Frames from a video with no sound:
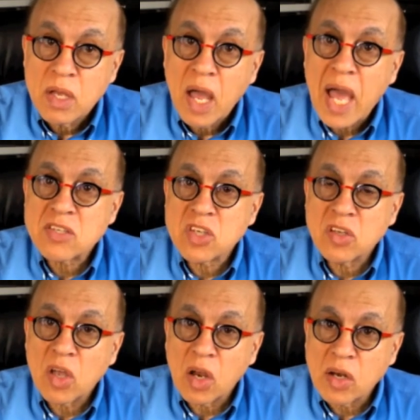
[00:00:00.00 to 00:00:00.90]

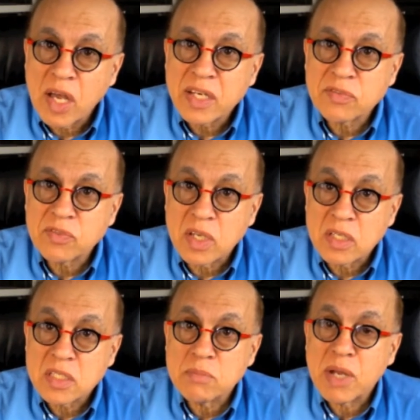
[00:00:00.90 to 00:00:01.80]
asking a lot of
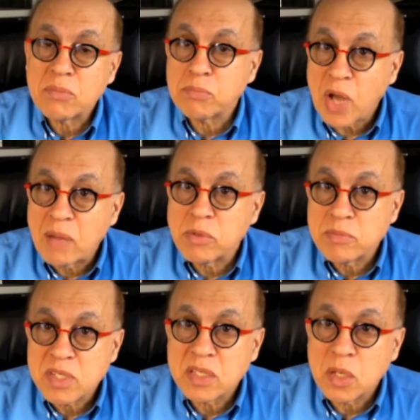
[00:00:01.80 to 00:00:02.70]
things about
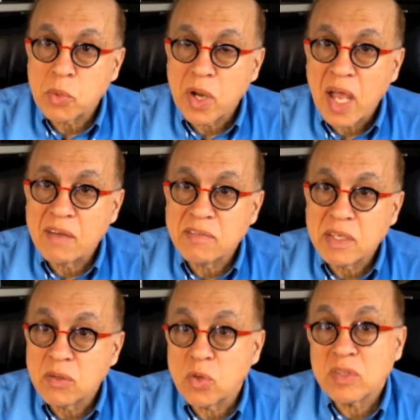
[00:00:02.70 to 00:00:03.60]
problems that they were
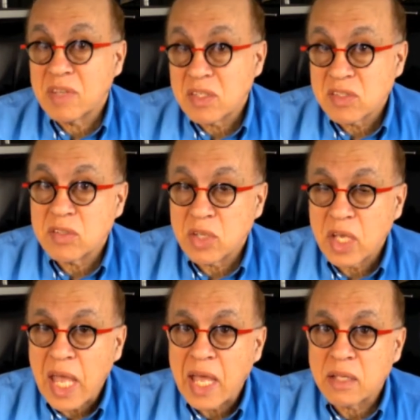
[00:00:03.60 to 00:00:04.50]
having or tests that they
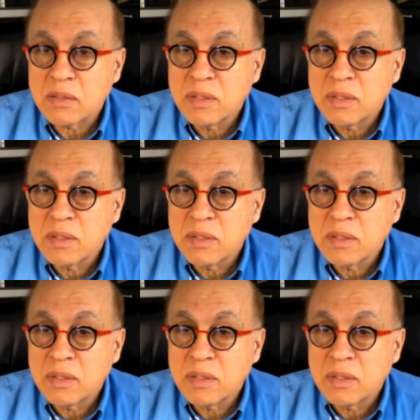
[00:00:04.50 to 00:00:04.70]
had.